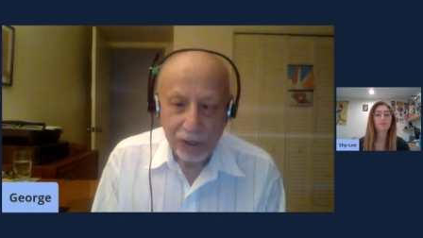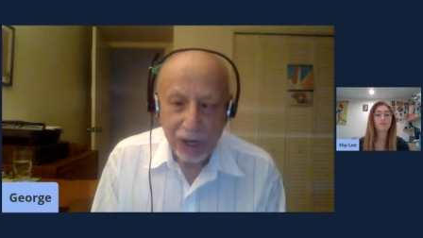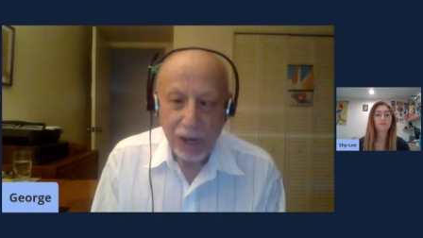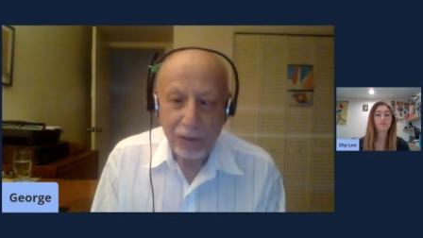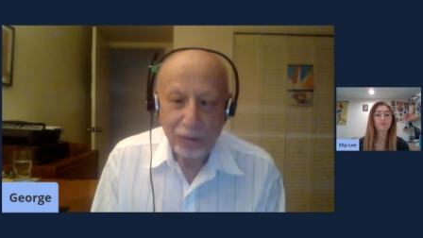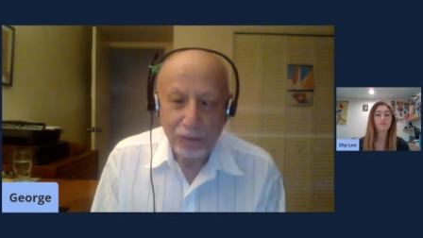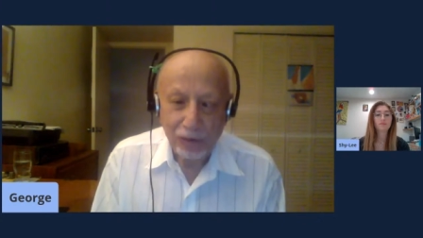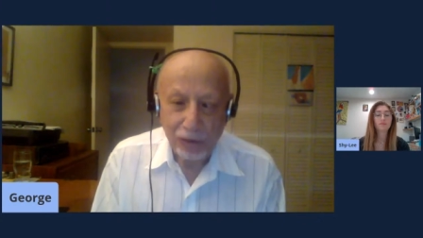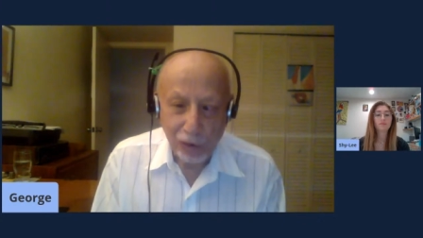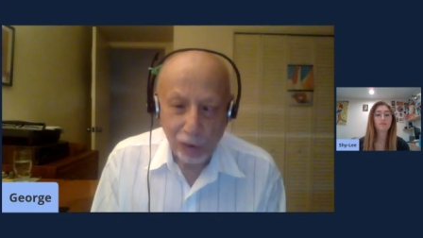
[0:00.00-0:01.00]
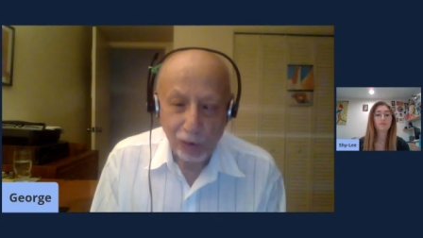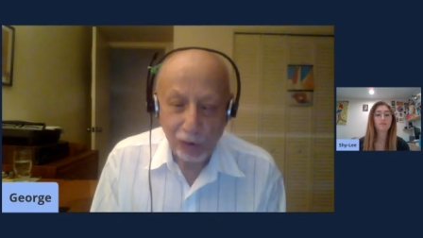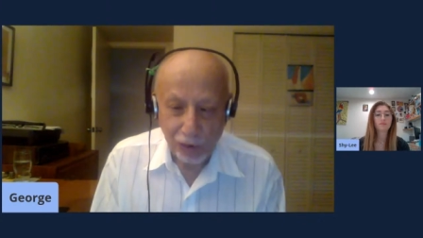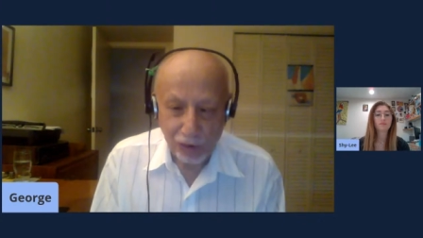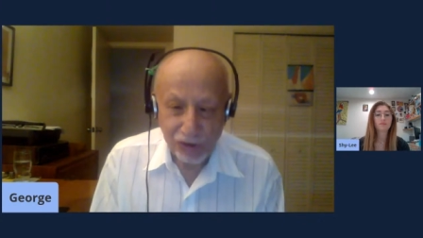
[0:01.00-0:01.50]
camp
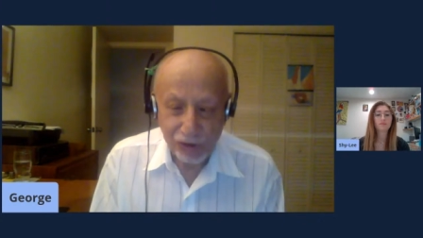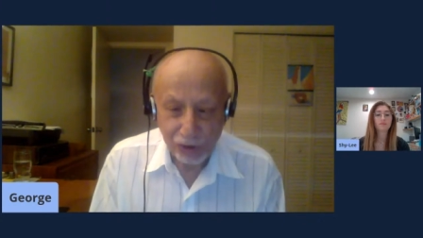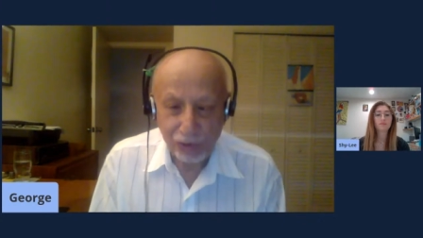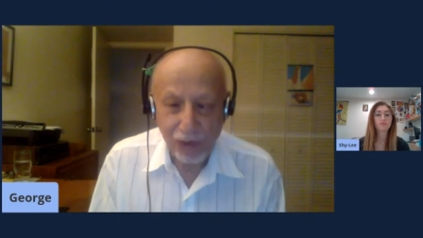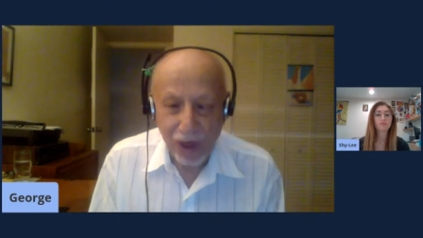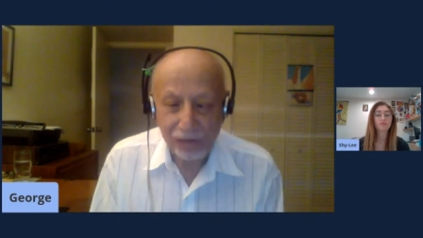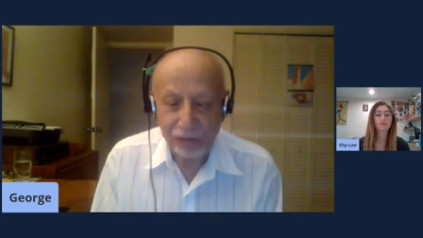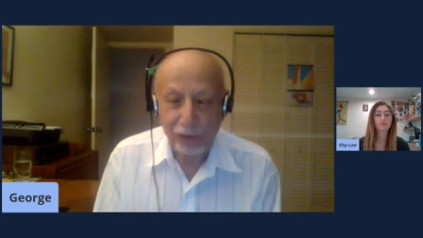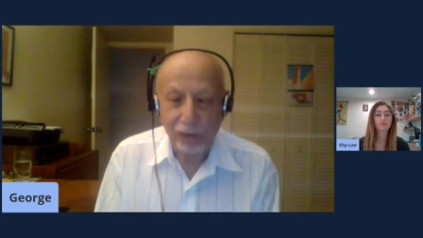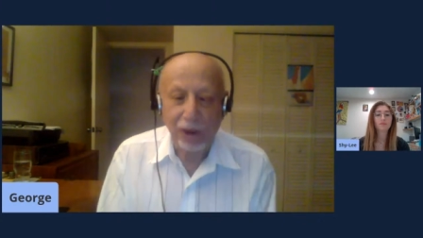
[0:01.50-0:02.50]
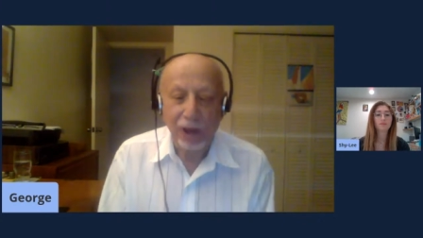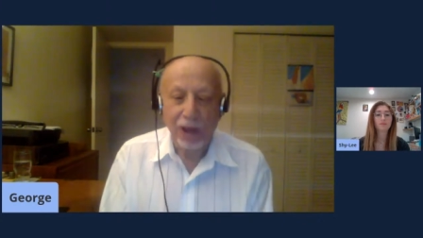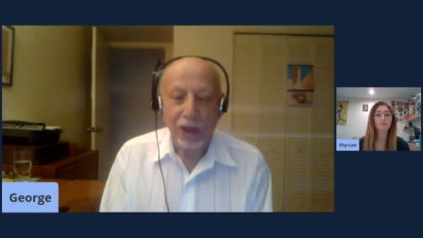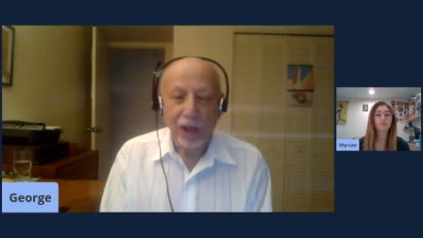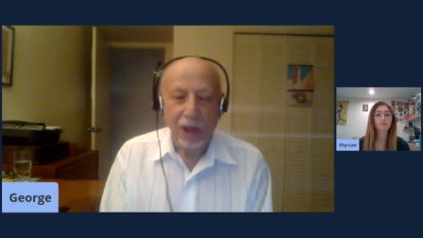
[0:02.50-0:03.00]
Holocaust survivor.
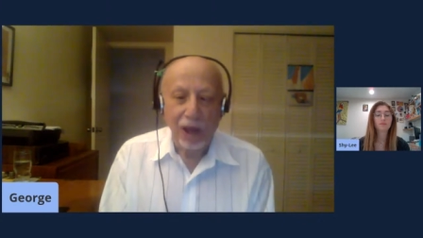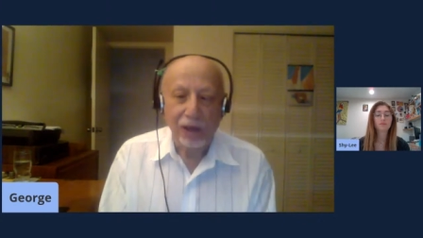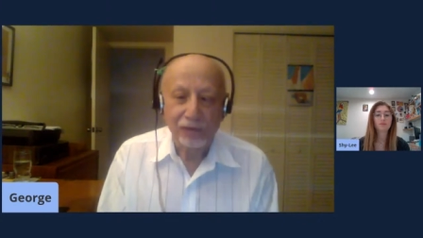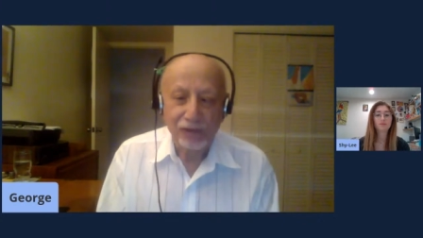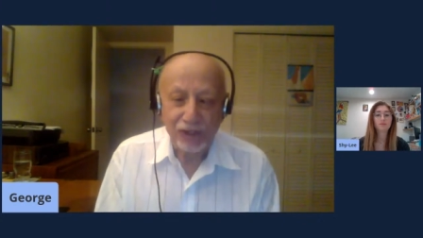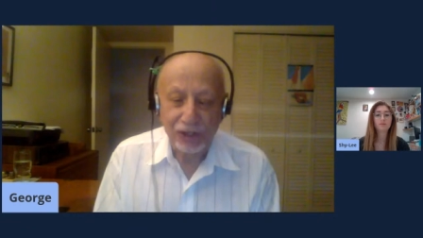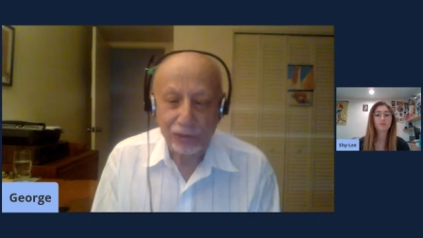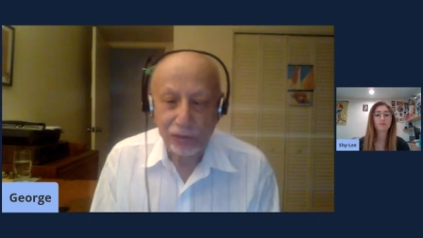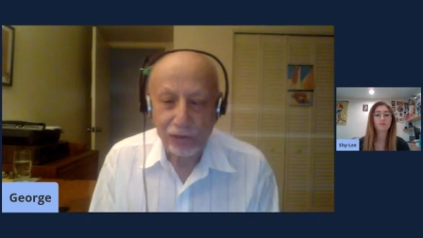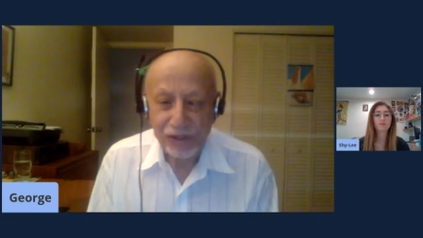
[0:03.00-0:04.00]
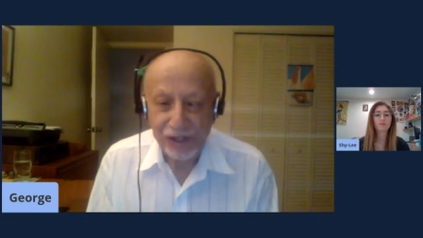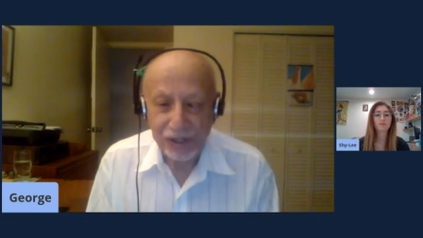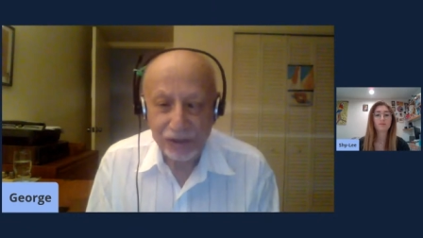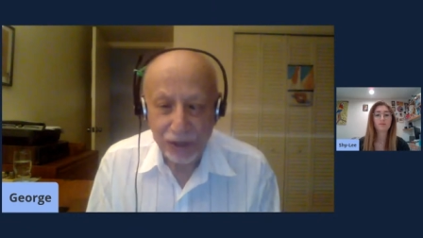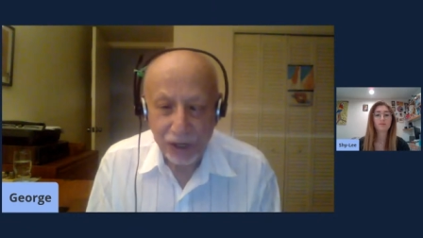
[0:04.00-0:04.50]
I was in
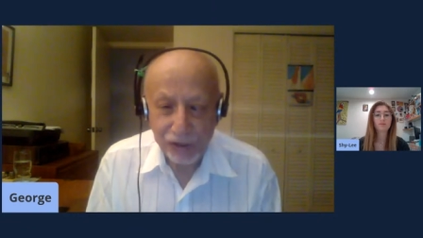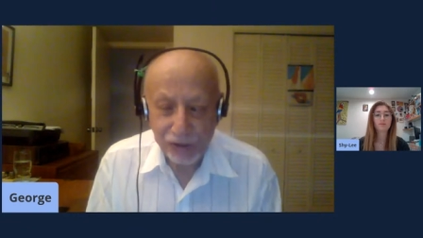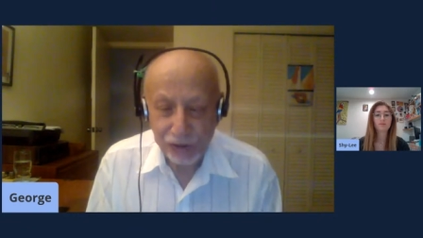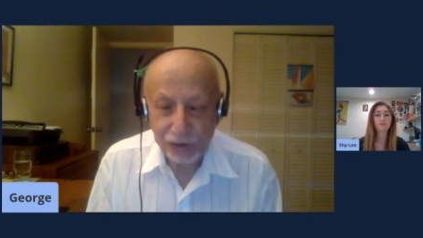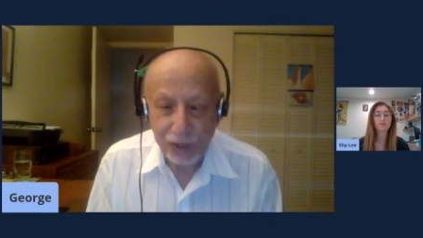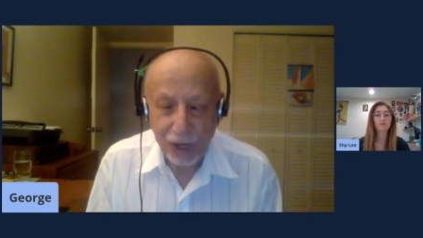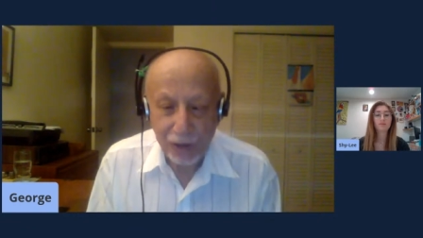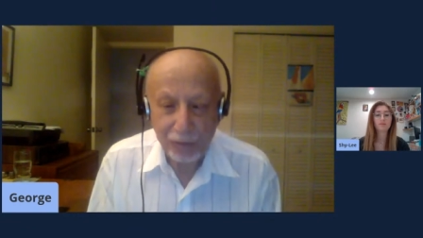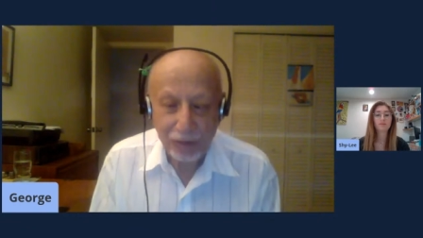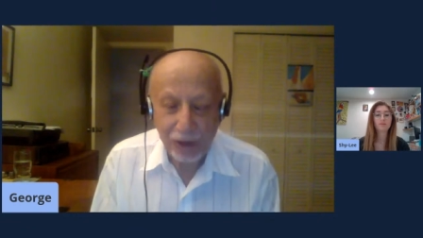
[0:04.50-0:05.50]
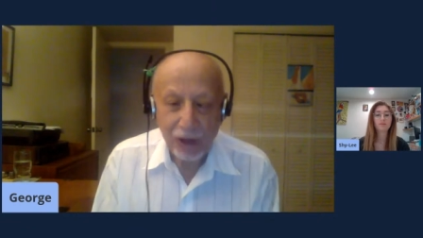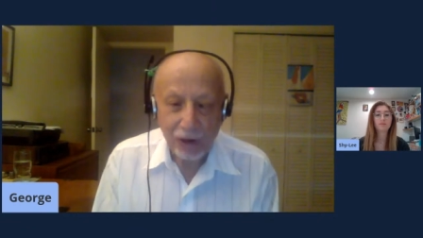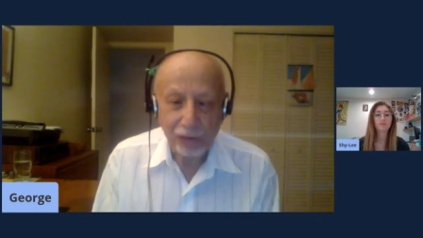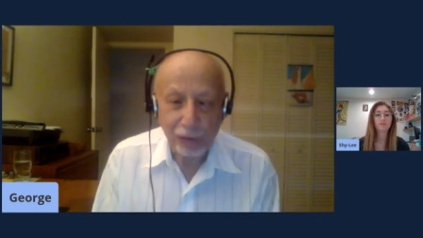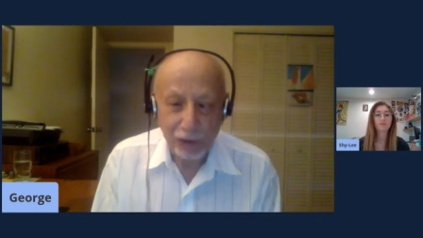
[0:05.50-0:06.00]
concentration camp
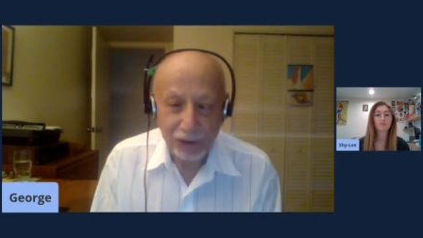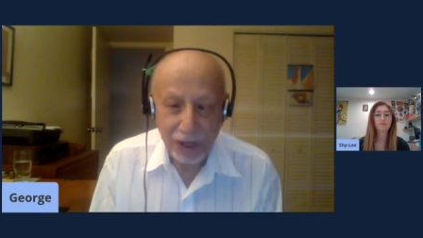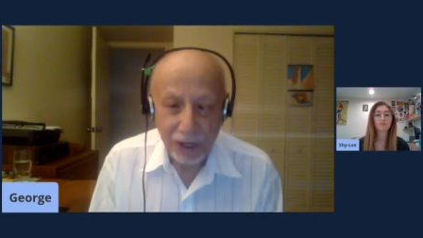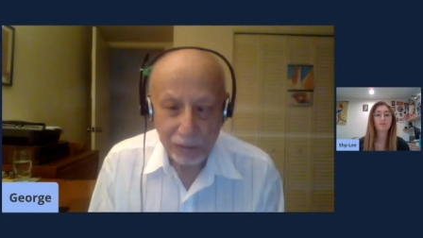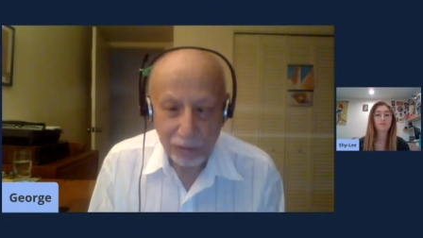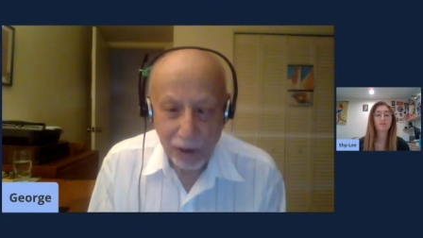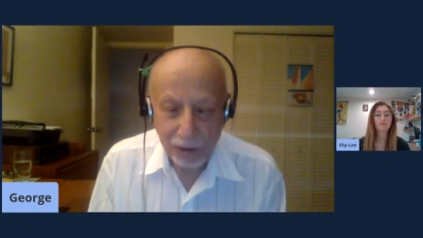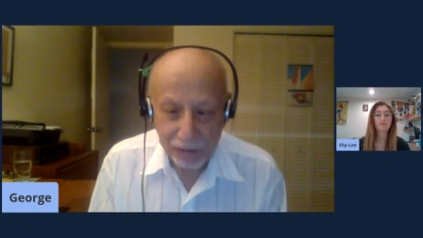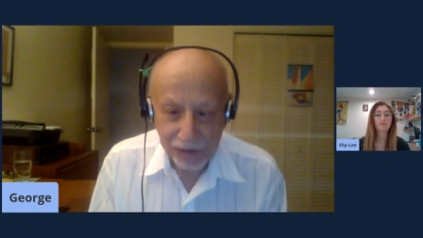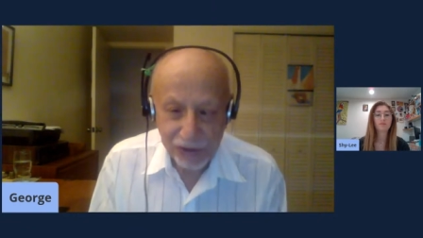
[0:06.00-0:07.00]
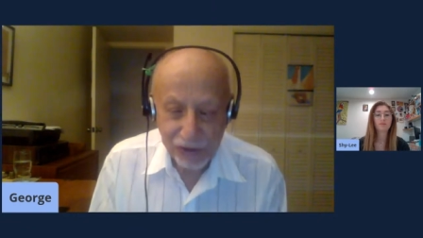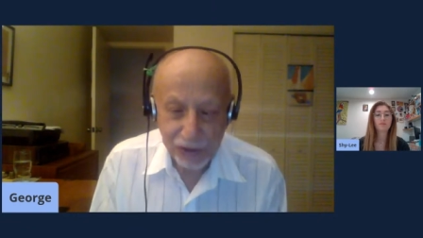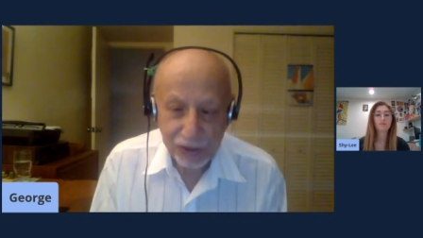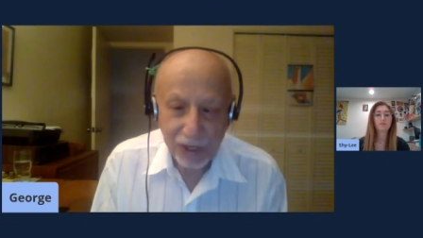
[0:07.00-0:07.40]
for 10 months.